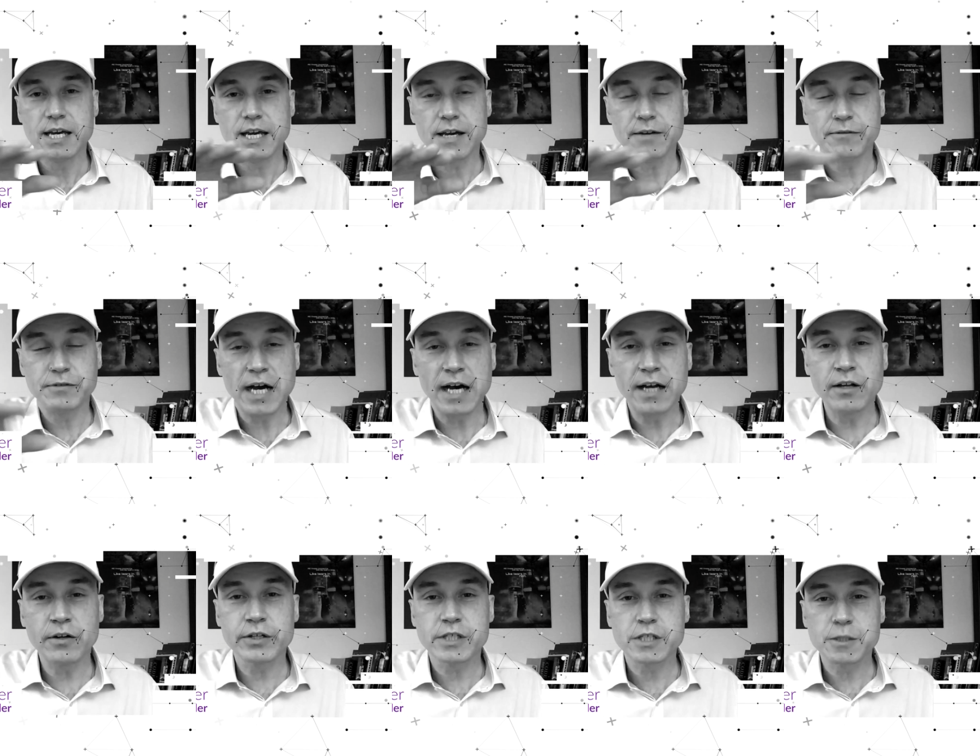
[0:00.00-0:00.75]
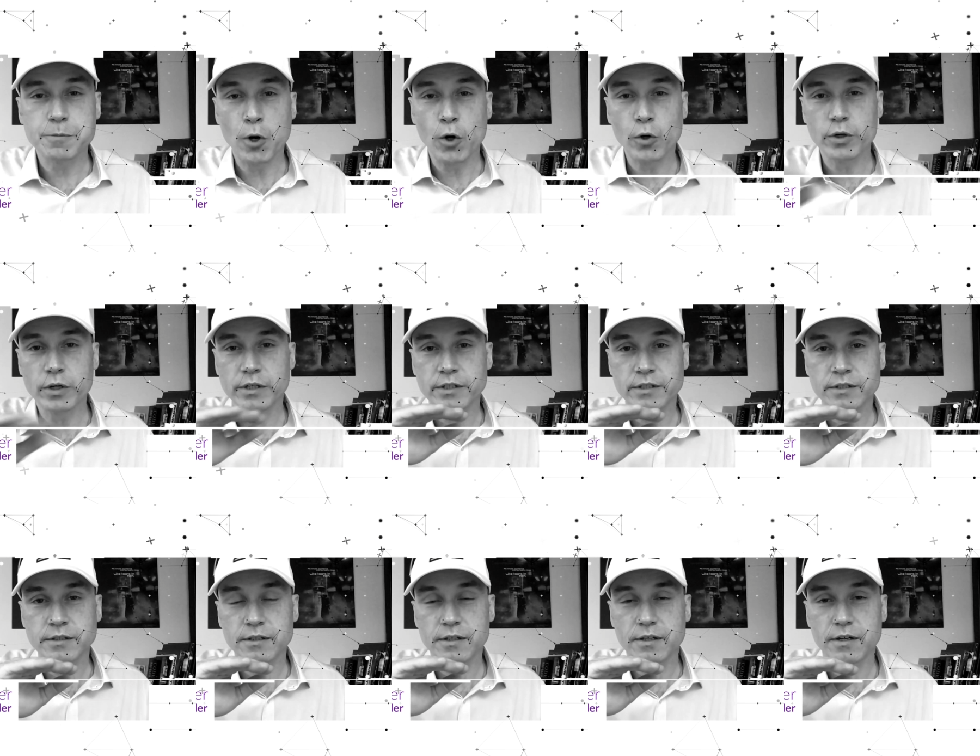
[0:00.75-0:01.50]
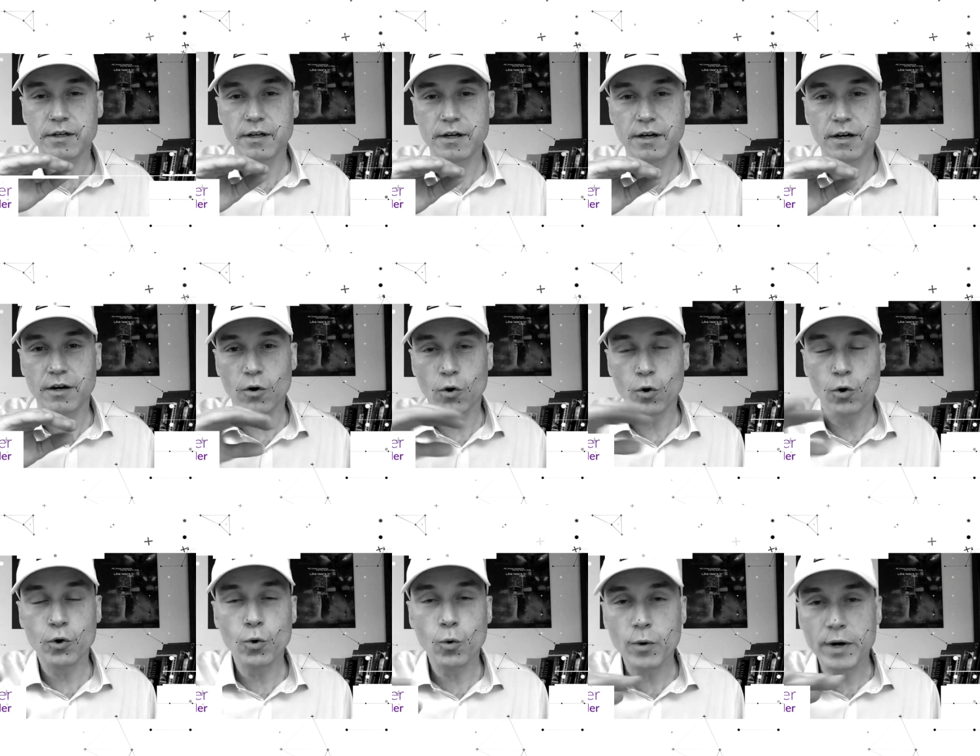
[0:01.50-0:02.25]
If dialogue is spoken
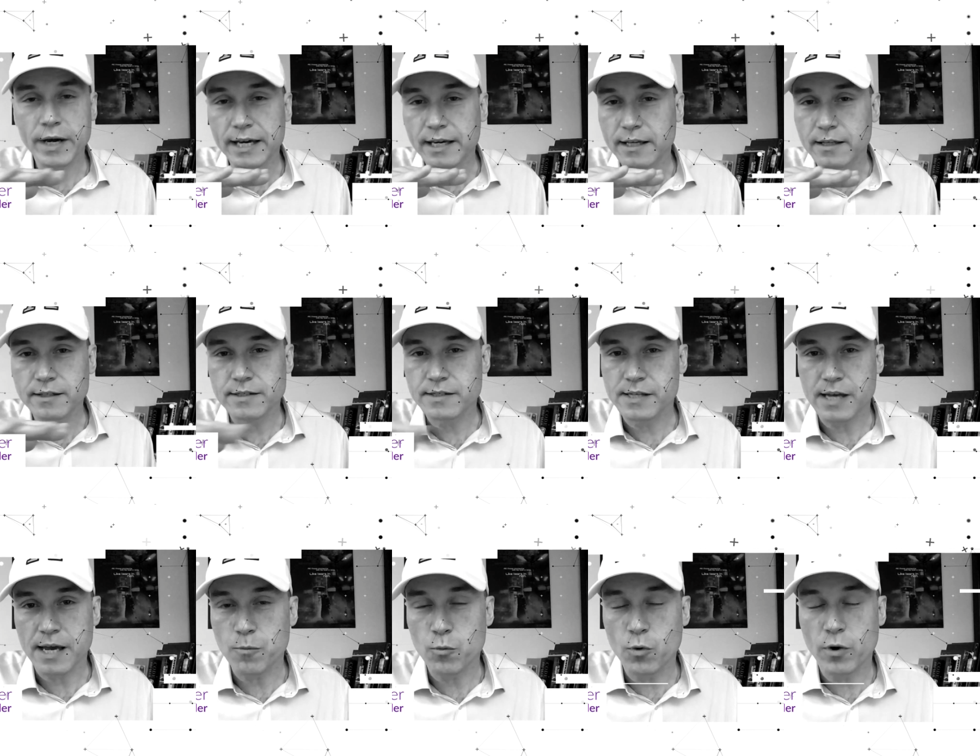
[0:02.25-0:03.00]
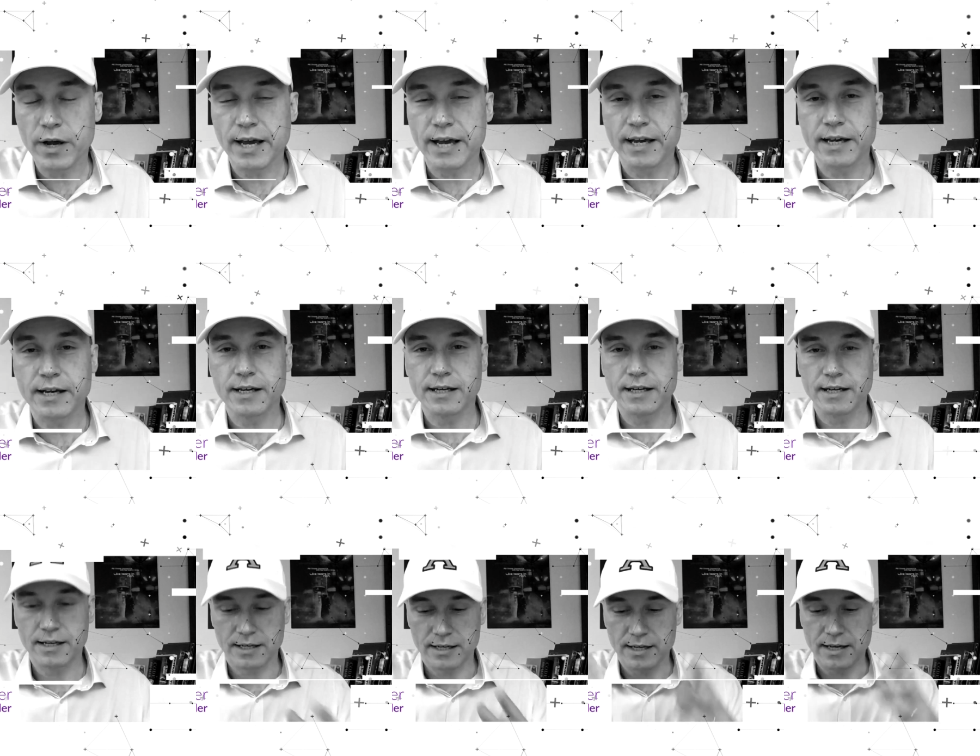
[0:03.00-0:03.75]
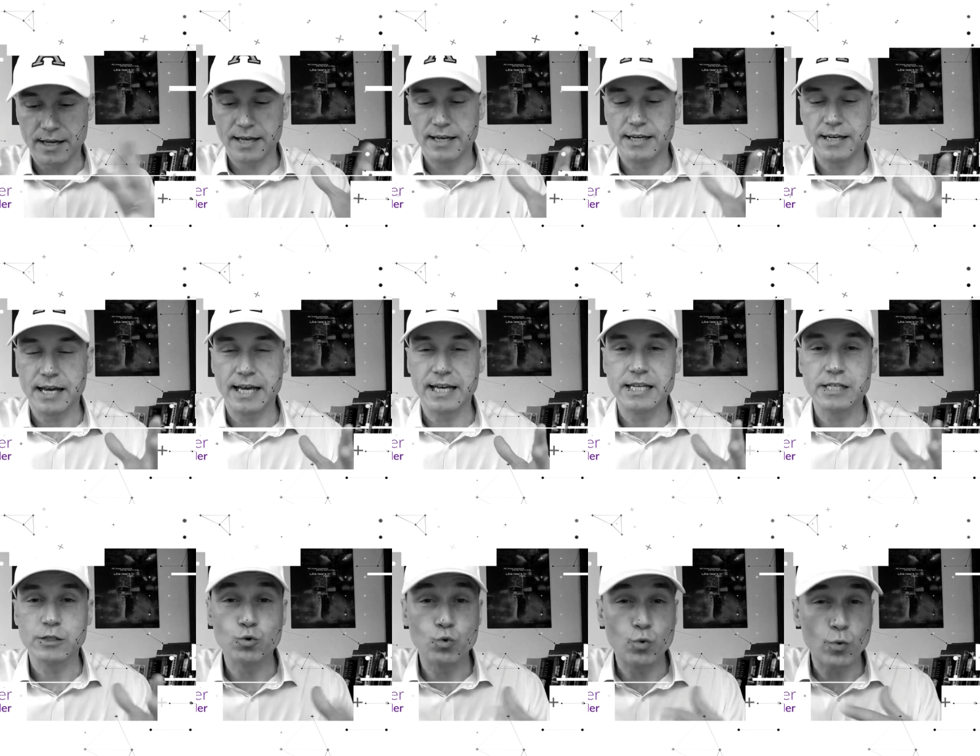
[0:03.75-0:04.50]
all the way the same way and
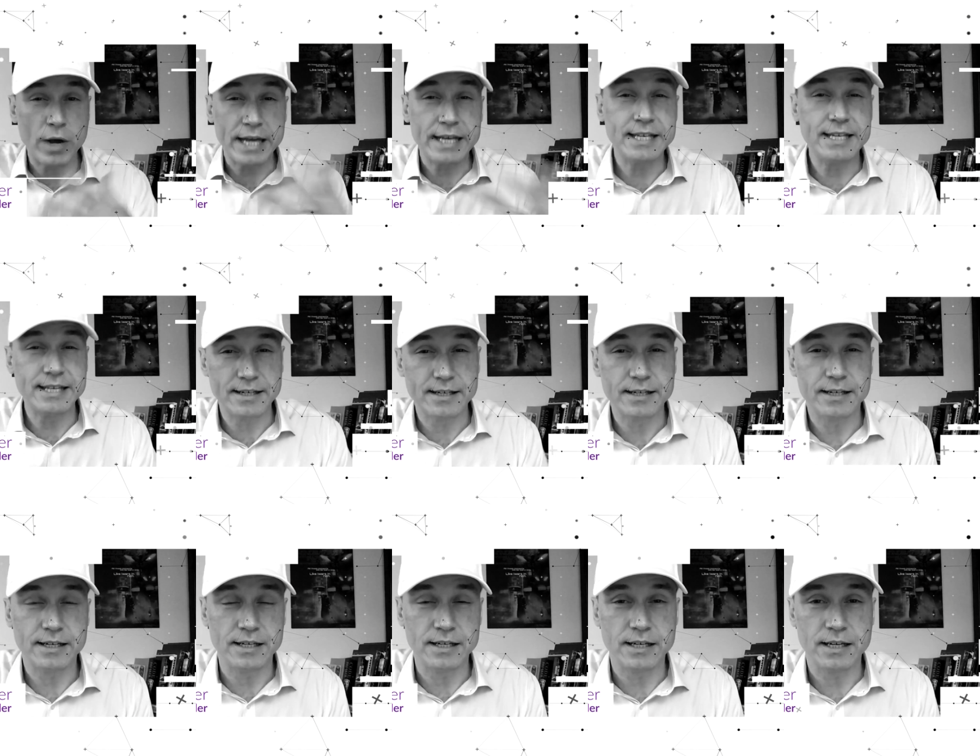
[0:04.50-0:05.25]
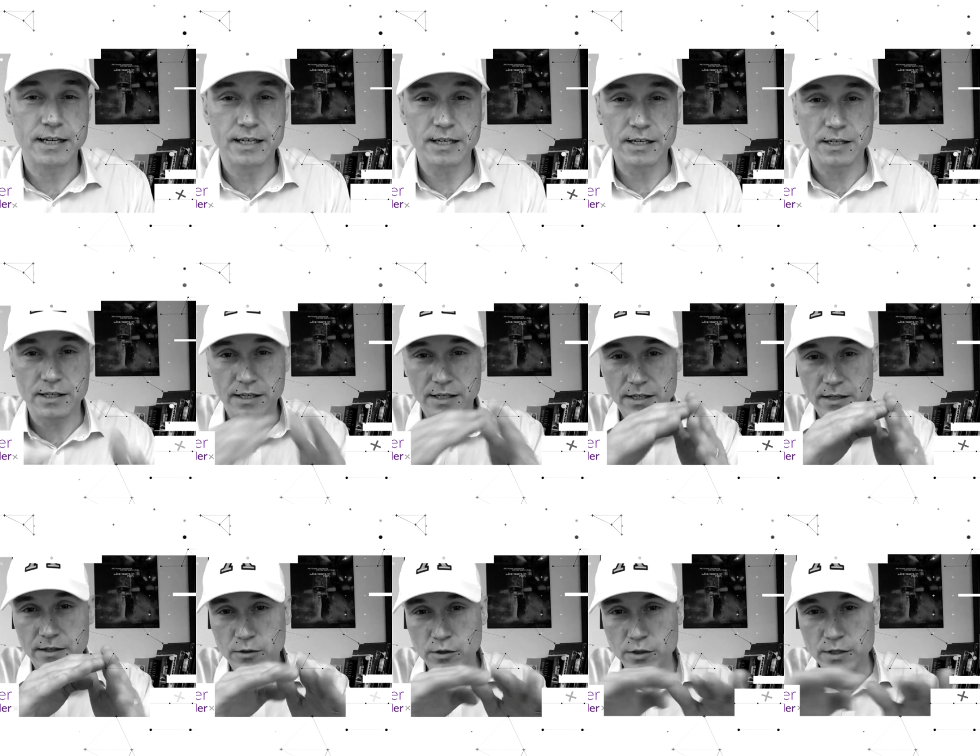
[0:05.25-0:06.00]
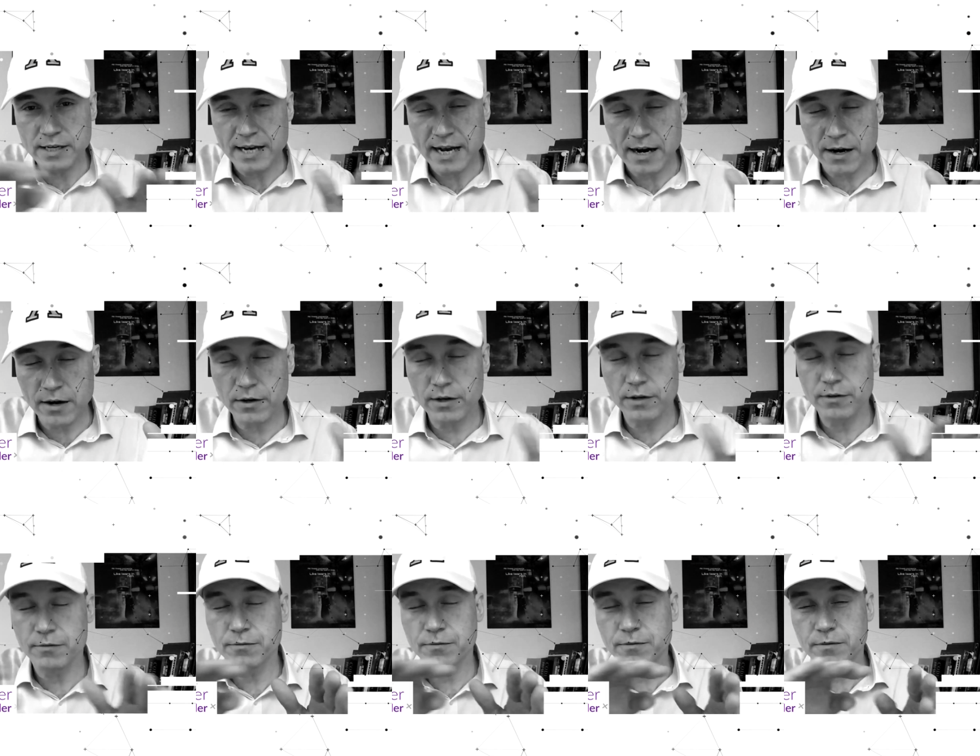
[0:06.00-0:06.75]
is read in a
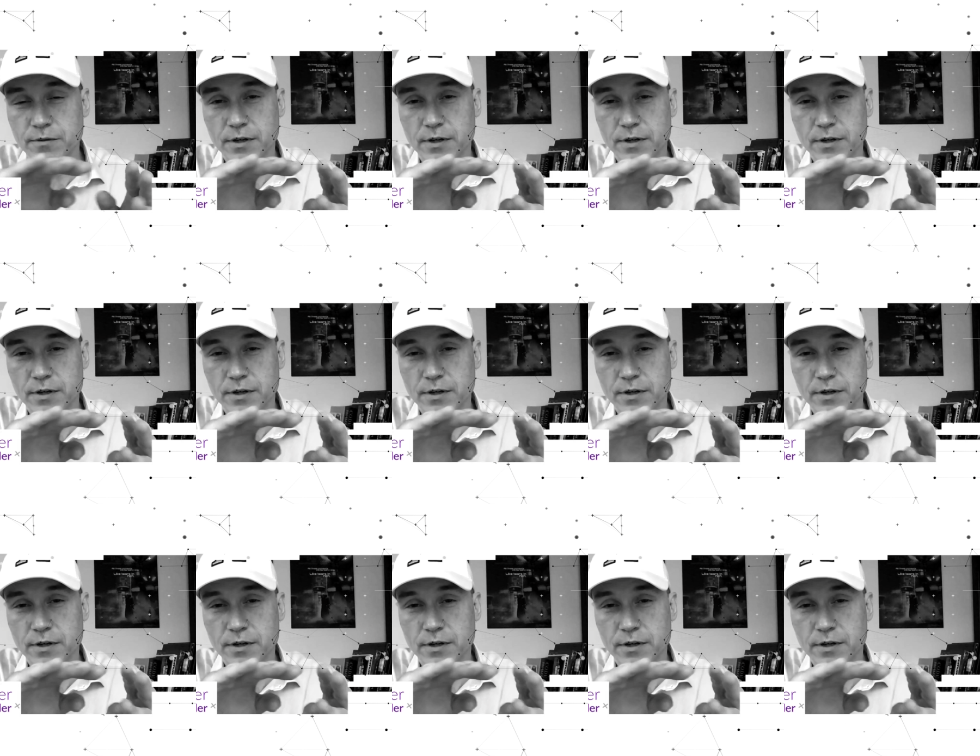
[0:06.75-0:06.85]
narrative